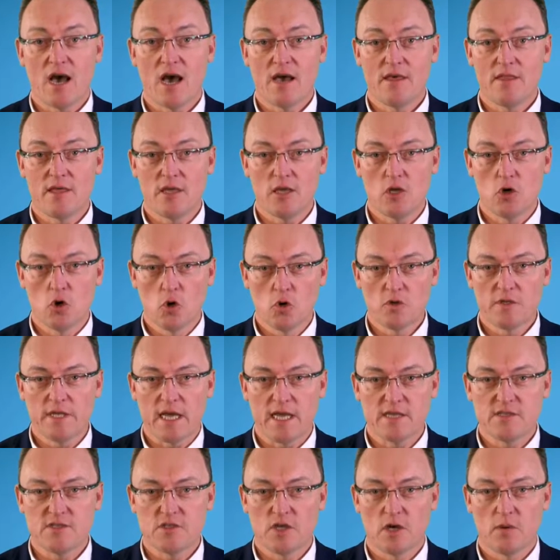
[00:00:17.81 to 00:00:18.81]
either your
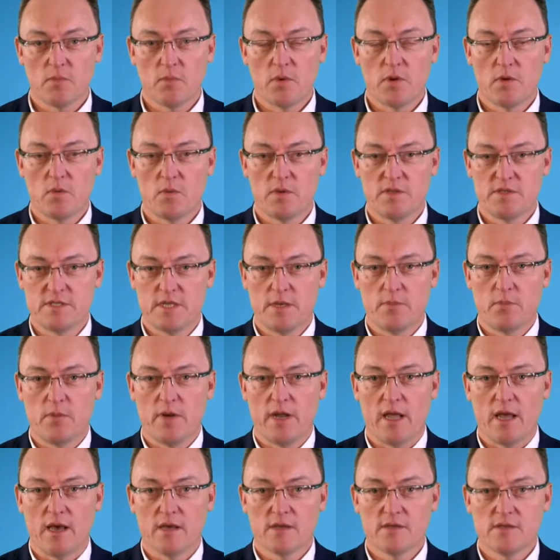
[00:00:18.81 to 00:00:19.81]
desktop with
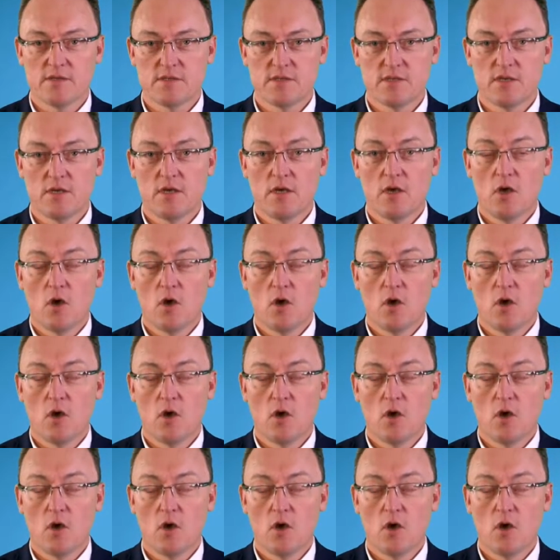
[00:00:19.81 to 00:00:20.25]
somebody else,